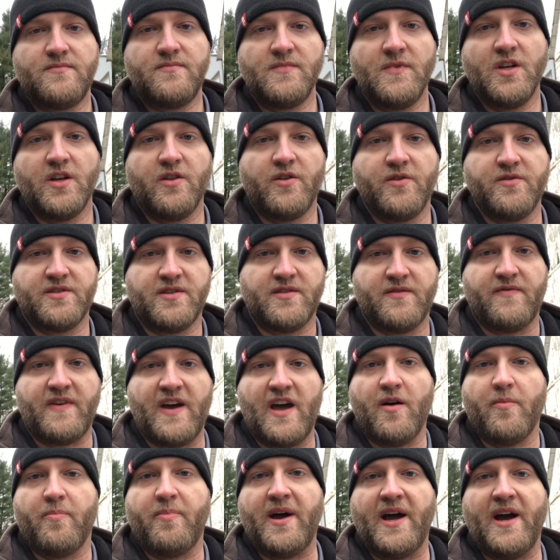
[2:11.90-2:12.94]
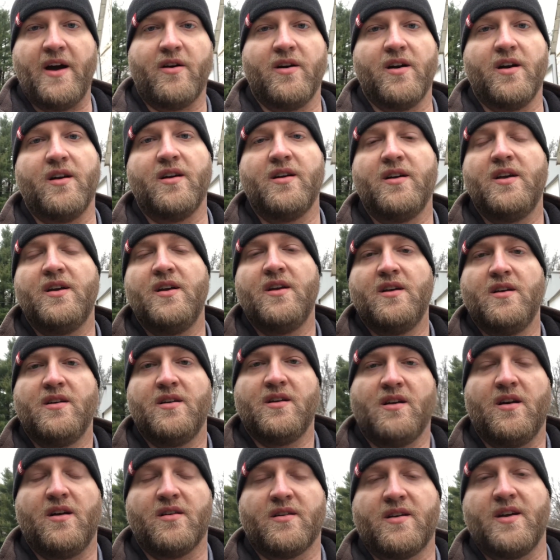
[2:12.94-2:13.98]
loses valve power,
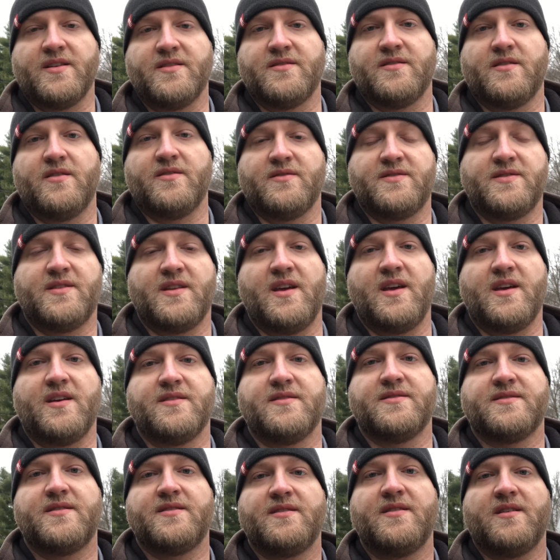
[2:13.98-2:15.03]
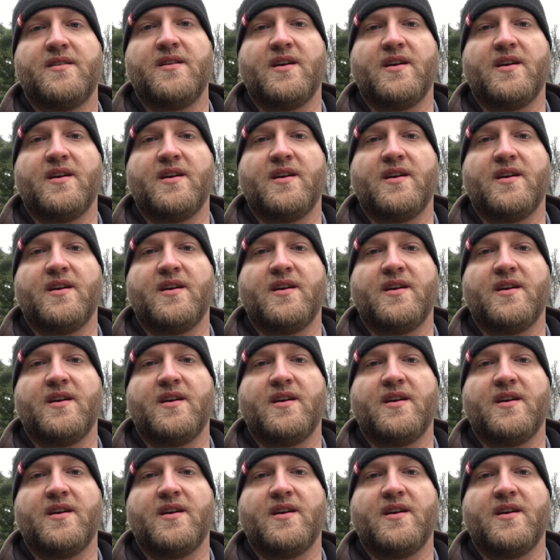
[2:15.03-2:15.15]
all kinds of those things.